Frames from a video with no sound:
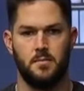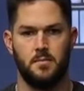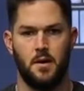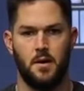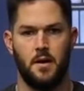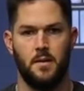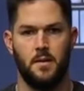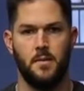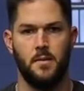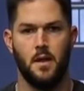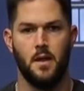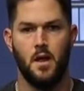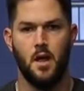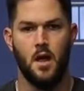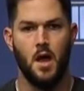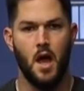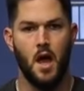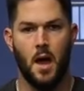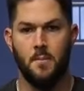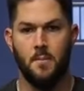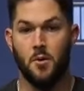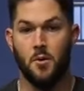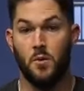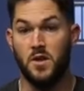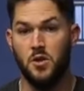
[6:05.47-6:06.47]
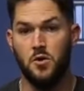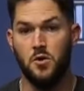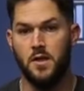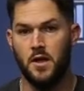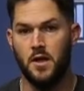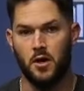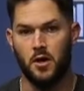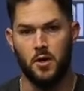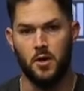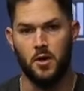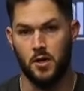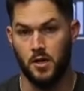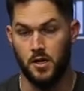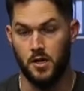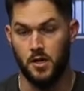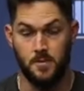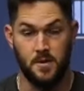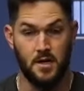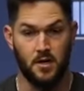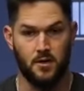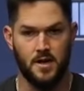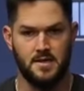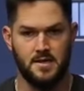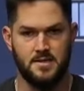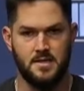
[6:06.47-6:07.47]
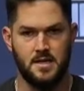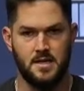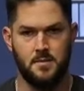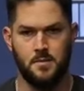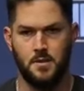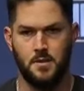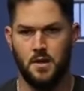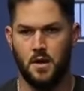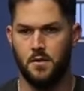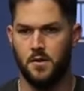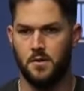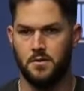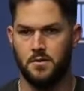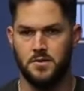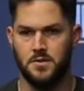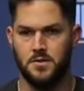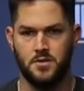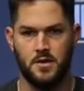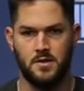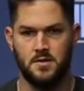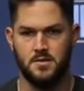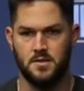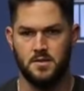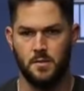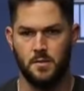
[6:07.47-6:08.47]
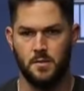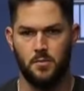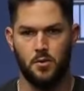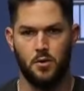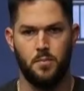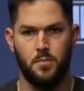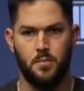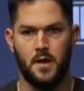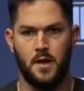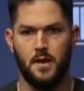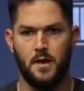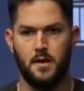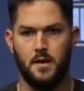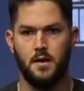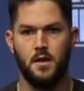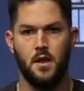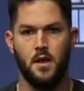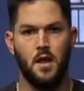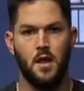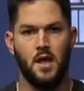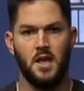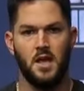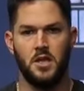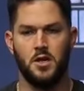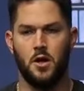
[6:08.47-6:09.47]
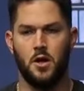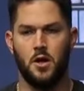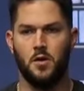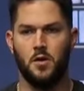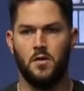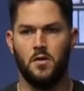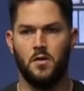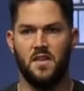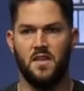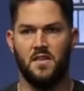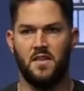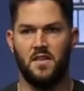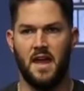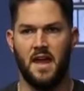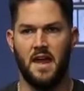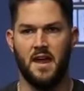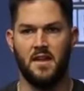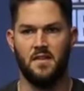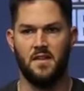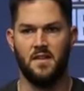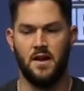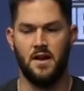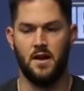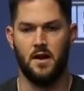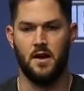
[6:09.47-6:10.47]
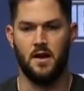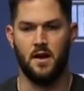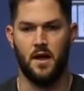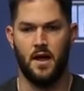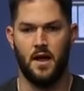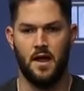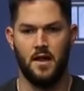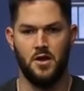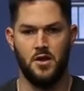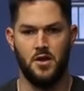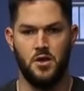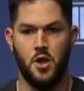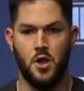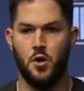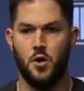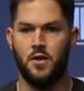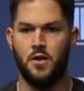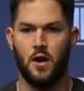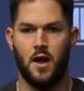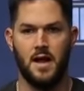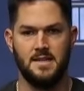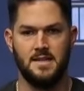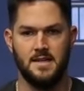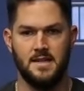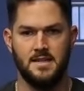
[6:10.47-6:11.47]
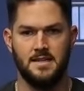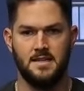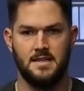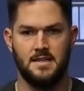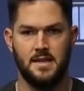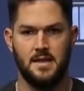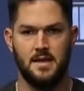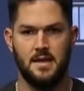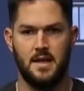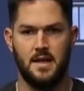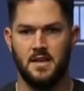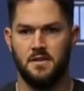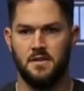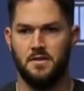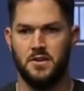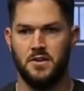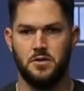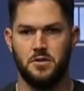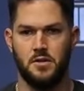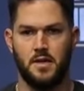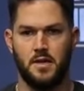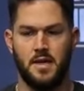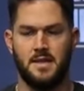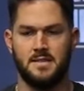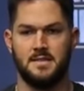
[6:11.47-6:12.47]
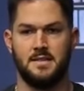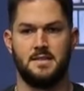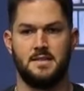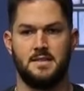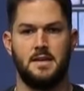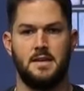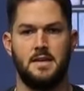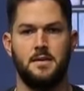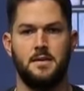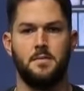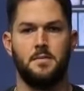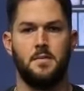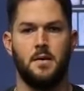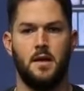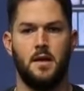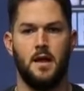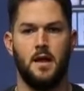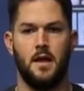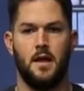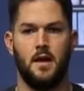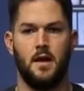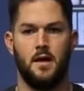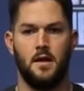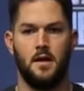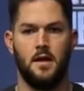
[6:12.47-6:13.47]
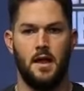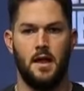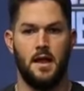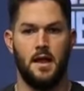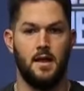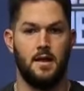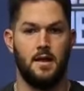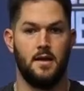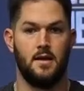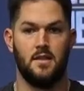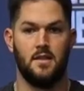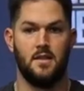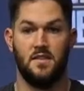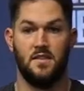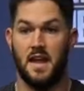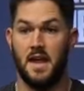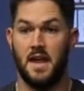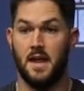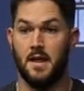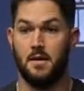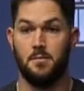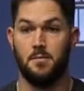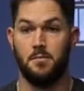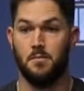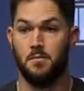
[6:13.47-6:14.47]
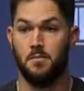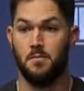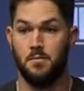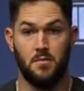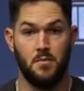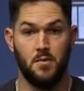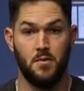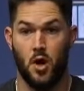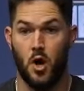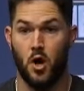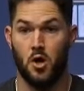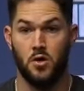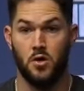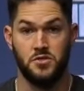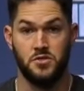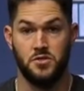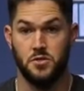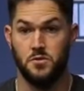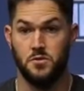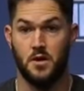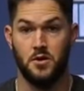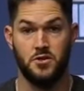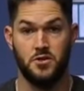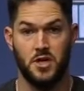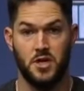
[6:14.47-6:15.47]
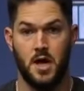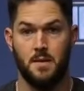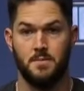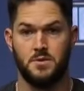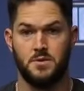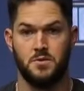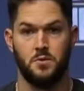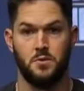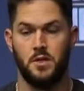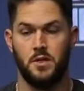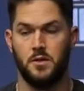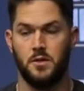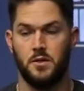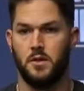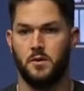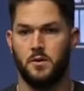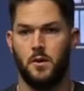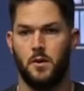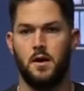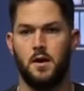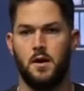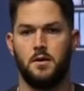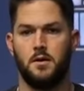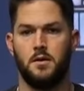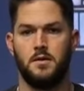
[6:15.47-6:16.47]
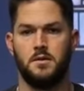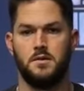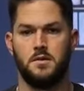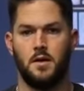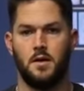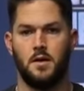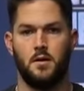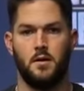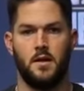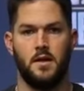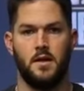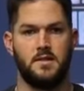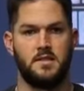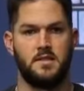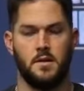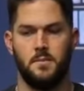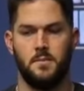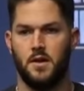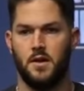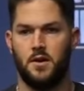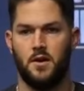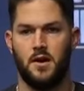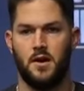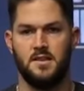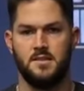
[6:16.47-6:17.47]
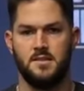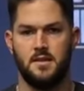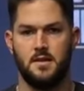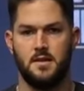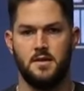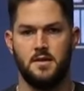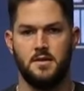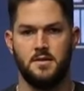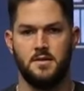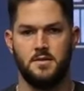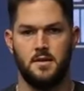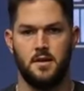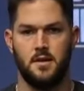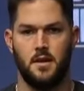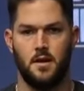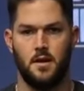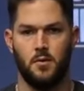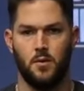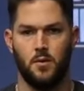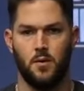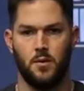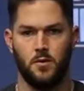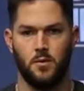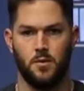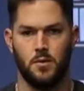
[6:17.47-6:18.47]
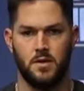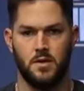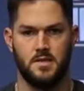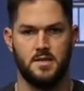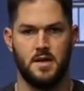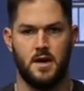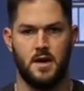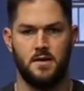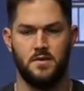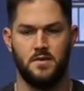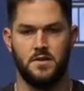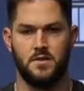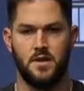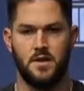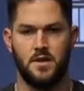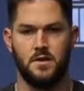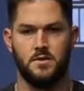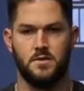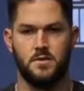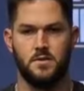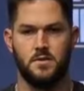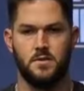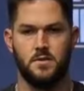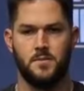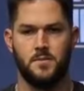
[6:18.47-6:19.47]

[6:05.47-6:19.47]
But I mean, we knew they're going to be a great team. You know, their strength is their bullpen. You know, they know their identity individually and as a team, and they all do their jobs really, really well. And so it's going to be a great series, and we're excited for the challenge.